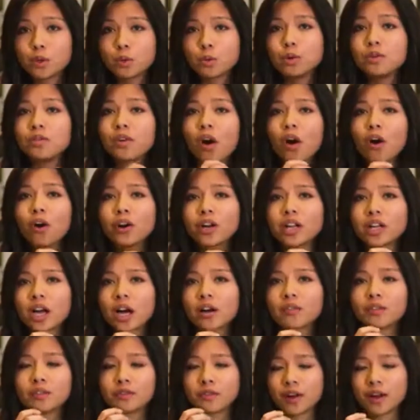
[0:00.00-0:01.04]
We've already
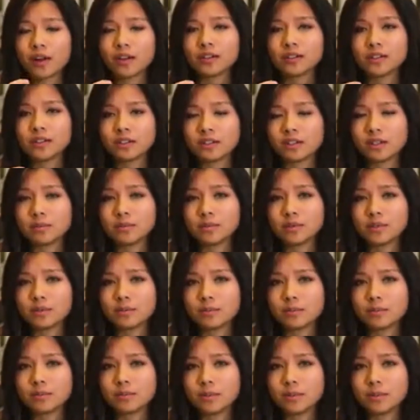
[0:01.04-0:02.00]
covered file systems.